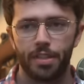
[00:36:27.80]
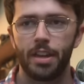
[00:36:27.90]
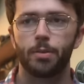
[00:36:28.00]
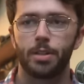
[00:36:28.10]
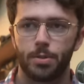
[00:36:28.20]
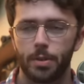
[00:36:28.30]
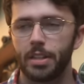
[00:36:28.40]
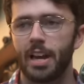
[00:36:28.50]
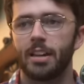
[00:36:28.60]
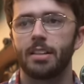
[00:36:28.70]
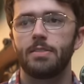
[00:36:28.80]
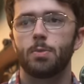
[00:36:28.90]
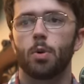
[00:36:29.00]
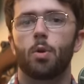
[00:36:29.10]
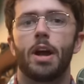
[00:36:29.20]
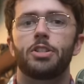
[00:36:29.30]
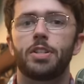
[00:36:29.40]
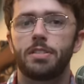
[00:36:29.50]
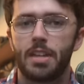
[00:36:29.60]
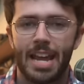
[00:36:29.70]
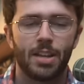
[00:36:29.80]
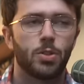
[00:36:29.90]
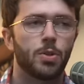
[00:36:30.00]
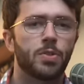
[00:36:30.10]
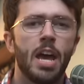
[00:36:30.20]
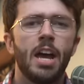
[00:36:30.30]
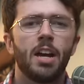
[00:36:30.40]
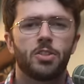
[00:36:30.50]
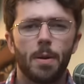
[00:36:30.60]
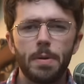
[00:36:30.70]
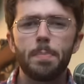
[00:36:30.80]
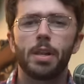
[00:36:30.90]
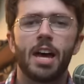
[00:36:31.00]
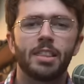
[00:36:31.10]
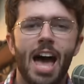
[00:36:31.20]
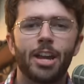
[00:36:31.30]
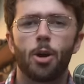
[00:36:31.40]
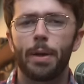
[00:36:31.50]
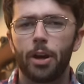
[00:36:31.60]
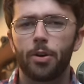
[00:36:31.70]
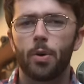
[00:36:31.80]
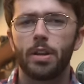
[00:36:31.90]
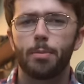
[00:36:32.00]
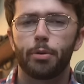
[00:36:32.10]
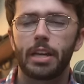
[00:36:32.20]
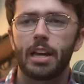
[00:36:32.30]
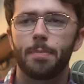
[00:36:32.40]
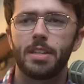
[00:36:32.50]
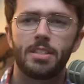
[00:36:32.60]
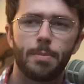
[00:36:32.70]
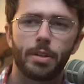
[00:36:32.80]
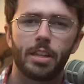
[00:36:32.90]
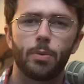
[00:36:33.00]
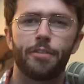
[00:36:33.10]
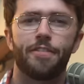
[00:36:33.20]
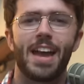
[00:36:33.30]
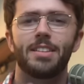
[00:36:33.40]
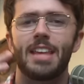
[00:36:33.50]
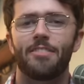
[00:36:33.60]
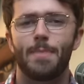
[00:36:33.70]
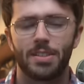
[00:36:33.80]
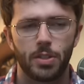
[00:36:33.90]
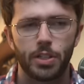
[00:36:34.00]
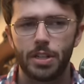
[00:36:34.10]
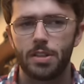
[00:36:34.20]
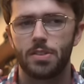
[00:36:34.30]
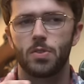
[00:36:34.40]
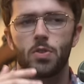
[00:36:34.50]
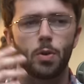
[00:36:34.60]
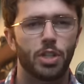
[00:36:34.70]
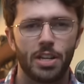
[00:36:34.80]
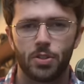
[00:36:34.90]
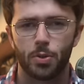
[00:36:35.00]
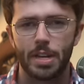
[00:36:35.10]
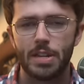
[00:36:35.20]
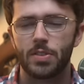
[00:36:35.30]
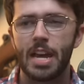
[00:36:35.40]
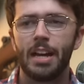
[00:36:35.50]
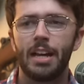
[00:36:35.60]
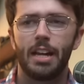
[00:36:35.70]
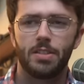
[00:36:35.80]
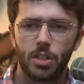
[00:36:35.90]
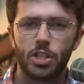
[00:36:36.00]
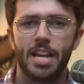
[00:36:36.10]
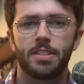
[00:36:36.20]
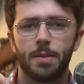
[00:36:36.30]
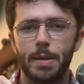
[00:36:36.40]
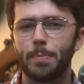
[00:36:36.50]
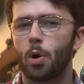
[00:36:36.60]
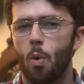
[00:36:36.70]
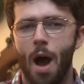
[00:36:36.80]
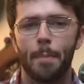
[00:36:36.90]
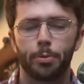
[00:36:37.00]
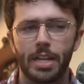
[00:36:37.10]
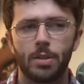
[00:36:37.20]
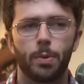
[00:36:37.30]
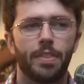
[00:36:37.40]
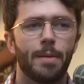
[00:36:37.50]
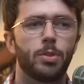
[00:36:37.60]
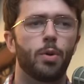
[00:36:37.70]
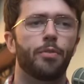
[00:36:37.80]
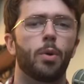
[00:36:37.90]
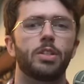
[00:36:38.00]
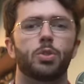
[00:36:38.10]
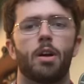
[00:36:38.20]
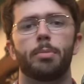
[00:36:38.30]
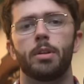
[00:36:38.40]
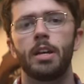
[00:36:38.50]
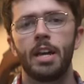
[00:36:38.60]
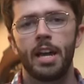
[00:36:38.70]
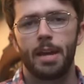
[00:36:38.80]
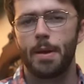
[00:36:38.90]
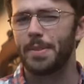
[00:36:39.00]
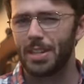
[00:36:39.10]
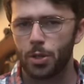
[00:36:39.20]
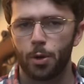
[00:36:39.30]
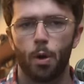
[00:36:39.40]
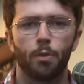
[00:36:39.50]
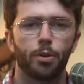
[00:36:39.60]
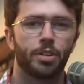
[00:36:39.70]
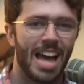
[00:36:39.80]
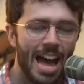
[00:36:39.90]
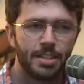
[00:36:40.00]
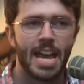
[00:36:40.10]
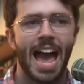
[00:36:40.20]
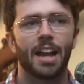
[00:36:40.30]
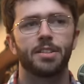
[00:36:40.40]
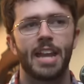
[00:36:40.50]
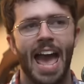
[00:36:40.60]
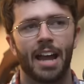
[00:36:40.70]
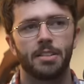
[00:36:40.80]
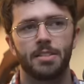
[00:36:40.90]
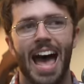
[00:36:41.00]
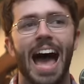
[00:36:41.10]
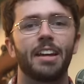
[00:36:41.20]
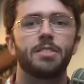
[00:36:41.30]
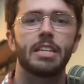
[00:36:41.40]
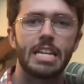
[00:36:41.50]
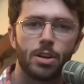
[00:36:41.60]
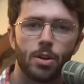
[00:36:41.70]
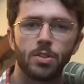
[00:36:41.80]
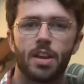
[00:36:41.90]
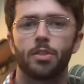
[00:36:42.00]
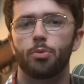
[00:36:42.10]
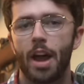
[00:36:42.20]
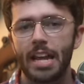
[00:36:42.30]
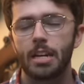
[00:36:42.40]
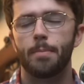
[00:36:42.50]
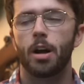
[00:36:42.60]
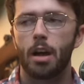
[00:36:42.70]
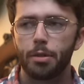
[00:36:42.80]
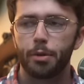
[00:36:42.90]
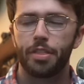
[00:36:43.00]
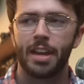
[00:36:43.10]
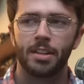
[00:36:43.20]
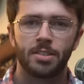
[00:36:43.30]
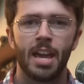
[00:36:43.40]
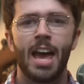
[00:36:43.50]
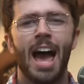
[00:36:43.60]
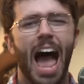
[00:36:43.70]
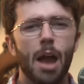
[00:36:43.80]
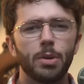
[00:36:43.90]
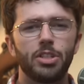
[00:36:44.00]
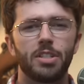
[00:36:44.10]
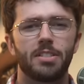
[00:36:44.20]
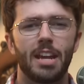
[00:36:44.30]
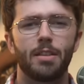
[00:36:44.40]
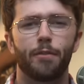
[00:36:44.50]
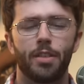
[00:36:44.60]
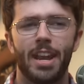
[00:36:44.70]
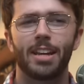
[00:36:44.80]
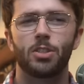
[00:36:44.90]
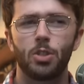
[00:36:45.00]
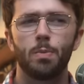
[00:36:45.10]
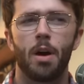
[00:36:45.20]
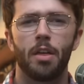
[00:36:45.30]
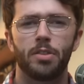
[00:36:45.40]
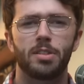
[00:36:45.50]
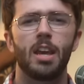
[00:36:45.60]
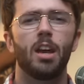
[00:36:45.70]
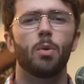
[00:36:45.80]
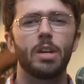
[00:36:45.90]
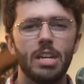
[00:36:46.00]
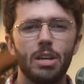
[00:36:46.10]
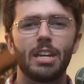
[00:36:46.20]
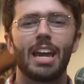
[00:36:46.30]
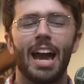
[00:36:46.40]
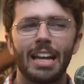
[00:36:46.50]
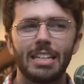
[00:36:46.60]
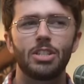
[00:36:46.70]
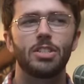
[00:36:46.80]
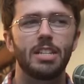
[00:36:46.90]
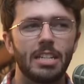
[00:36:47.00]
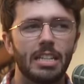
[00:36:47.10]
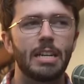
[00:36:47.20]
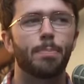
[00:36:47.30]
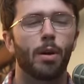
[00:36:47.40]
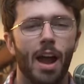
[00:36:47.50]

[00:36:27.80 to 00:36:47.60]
thing which really kind of leaves more questions than answers. Some people online are paranoid and bringing up that typically when feds have messages and search histories, it suggests that people cooperated with them to avoid trouble. And maybe they turn over contacts and act as eyes and ears on the right, among other things. I would just say that for the next two months, we kind of just need to keep our